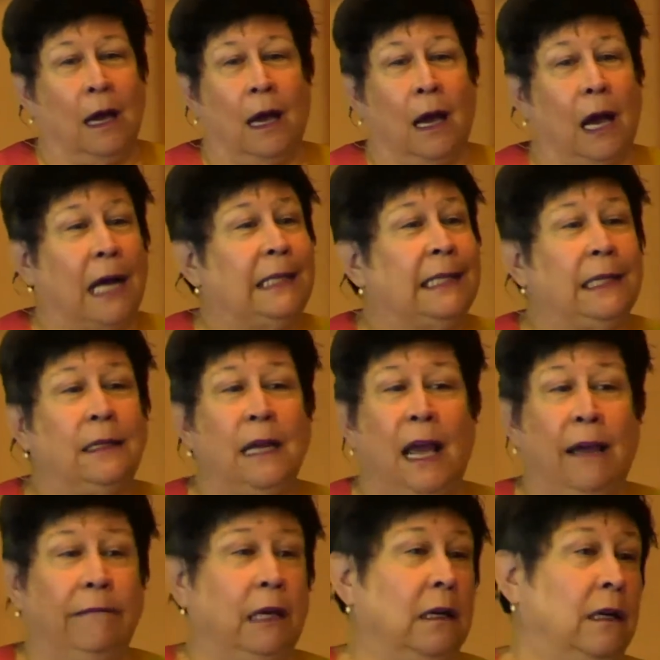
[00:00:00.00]
I didn't
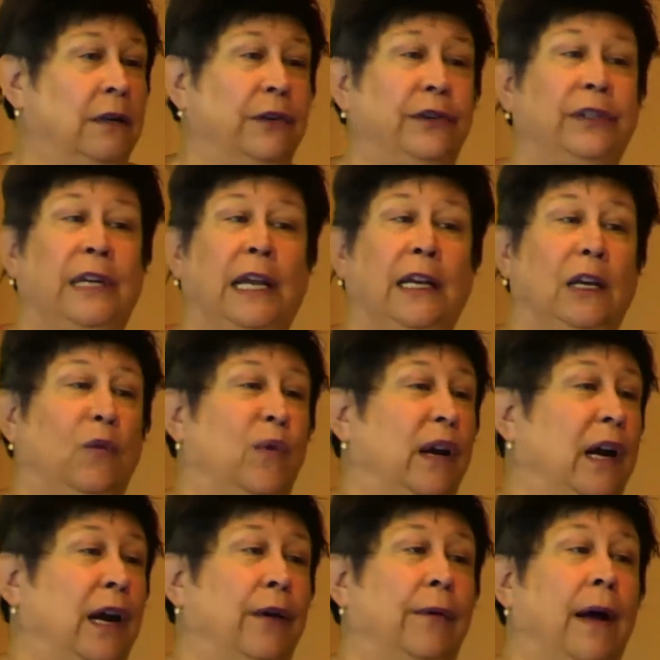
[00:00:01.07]
have that understanding when
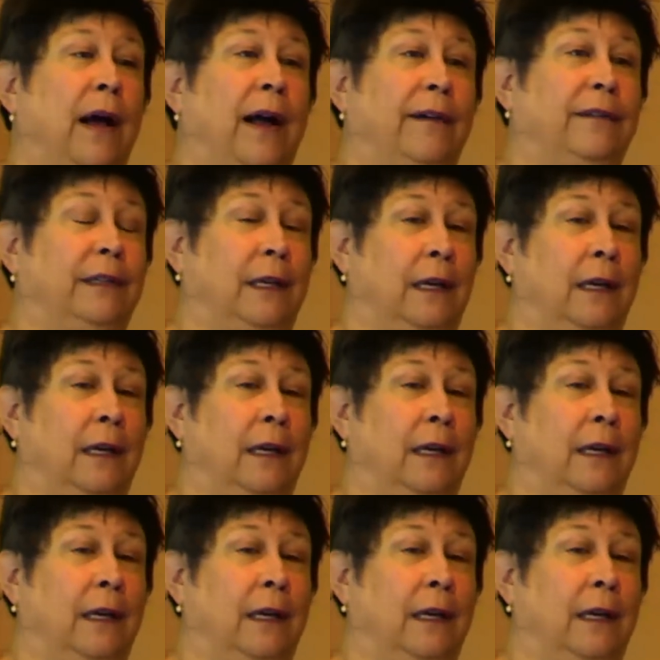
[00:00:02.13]
I arrived.